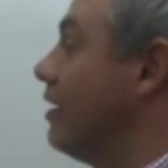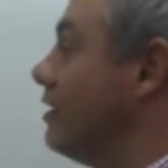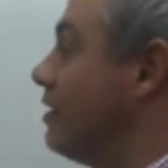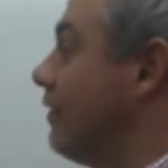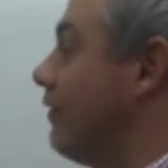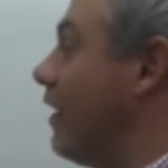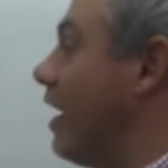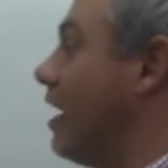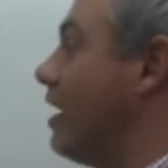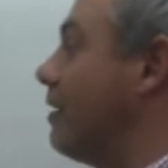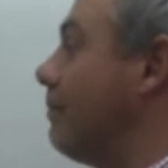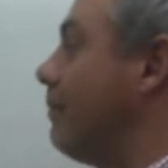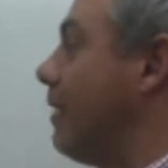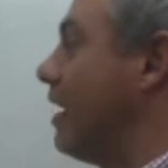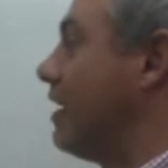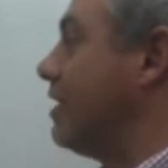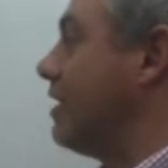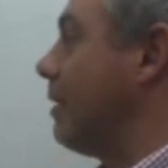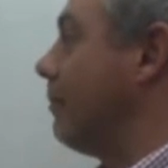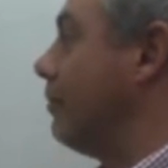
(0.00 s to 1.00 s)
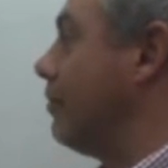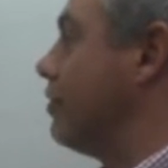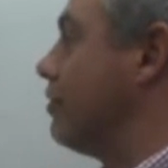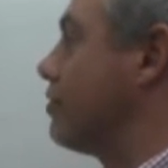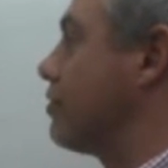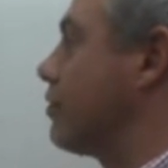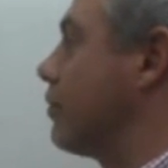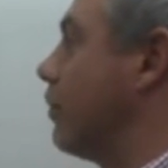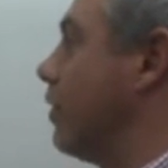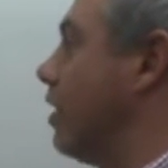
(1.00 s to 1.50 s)
divided by w
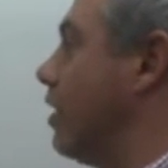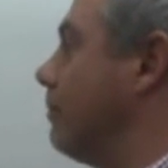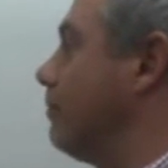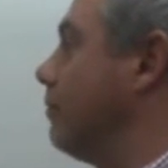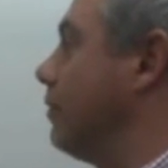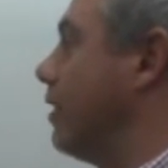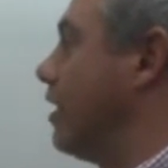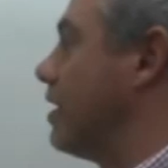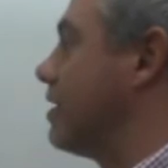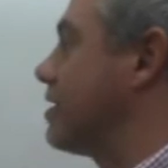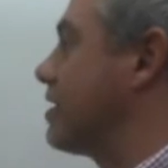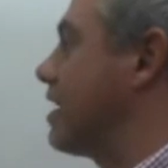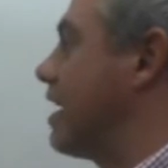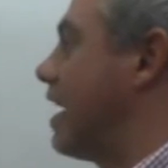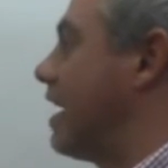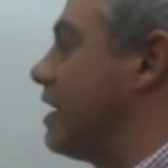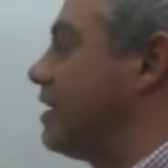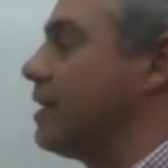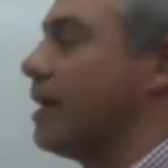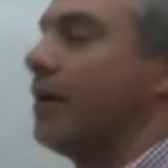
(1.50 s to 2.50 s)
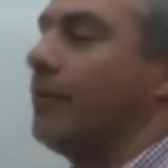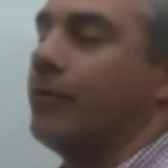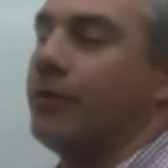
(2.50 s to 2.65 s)
squared plus kw.